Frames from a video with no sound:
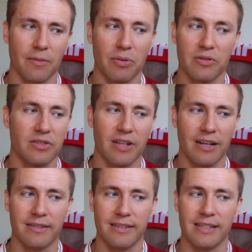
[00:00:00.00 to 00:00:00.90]

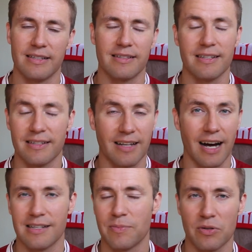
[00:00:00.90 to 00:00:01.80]
personality is, this
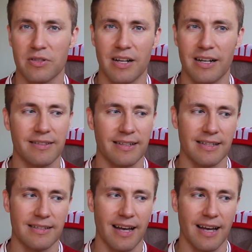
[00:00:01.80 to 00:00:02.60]
guy's personality is.